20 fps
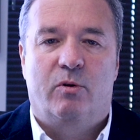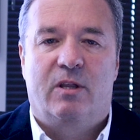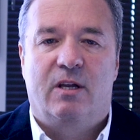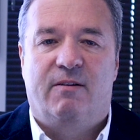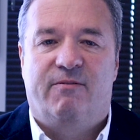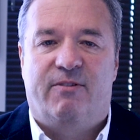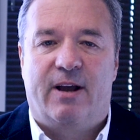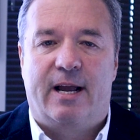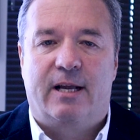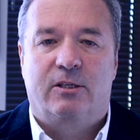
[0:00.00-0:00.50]
with
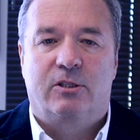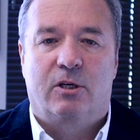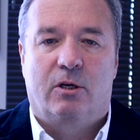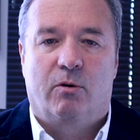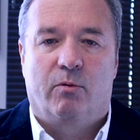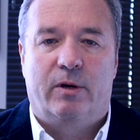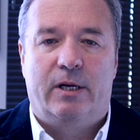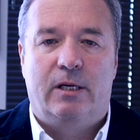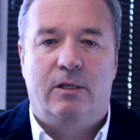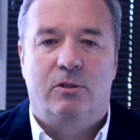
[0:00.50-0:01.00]
advanced
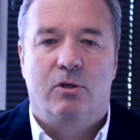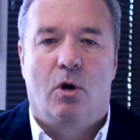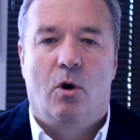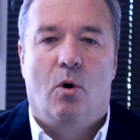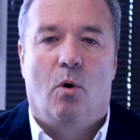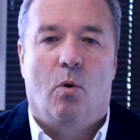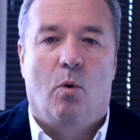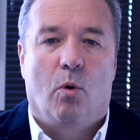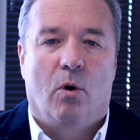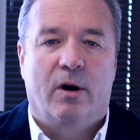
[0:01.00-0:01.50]
degrees
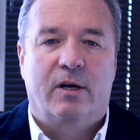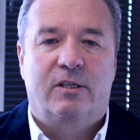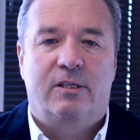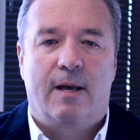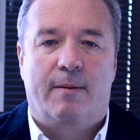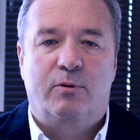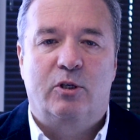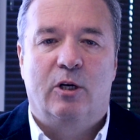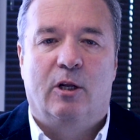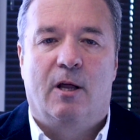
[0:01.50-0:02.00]
or
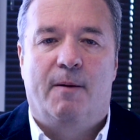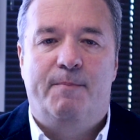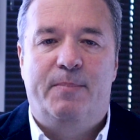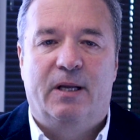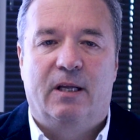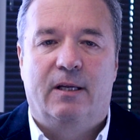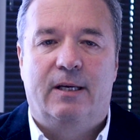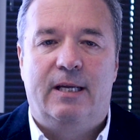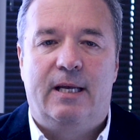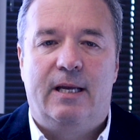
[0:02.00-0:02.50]
exceptional
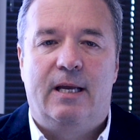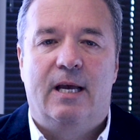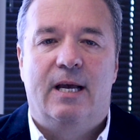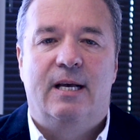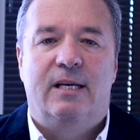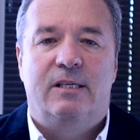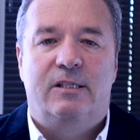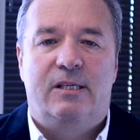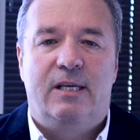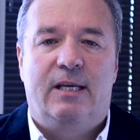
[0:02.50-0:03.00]
ability
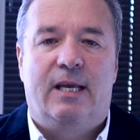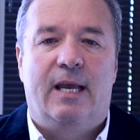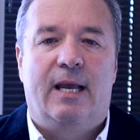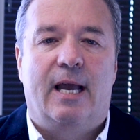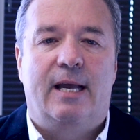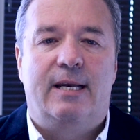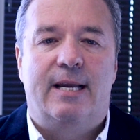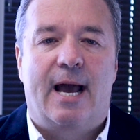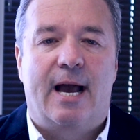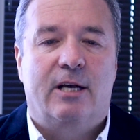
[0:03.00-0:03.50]
seeking
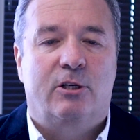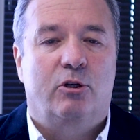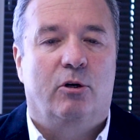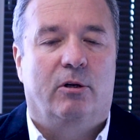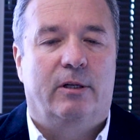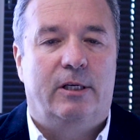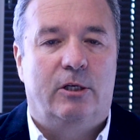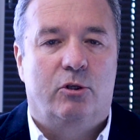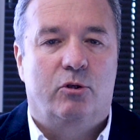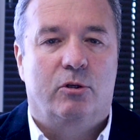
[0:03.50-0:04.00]
a
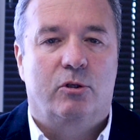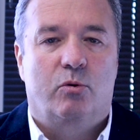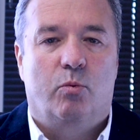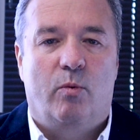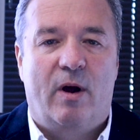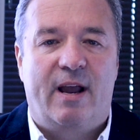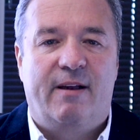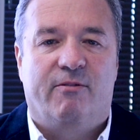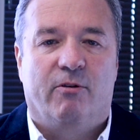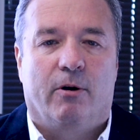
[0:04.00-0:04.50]
national interest
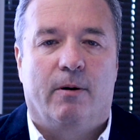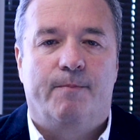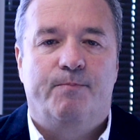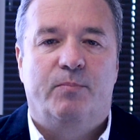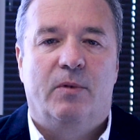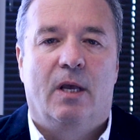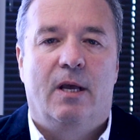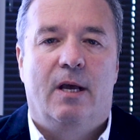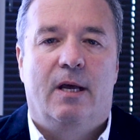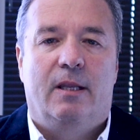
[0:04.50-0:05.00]
waiver.
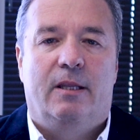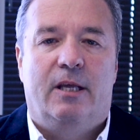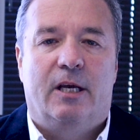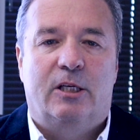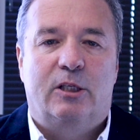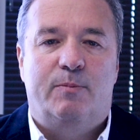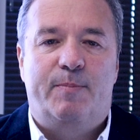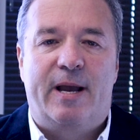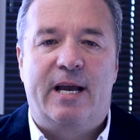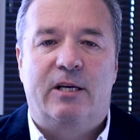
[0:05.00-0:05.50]
The
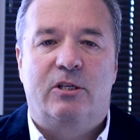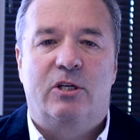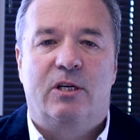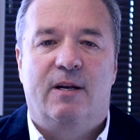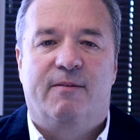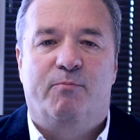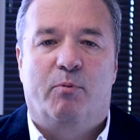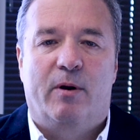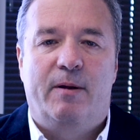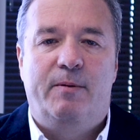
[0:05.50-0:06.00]

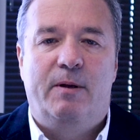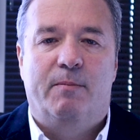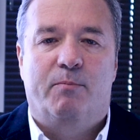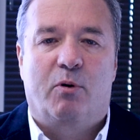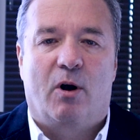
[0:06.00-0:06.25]
expansion of premium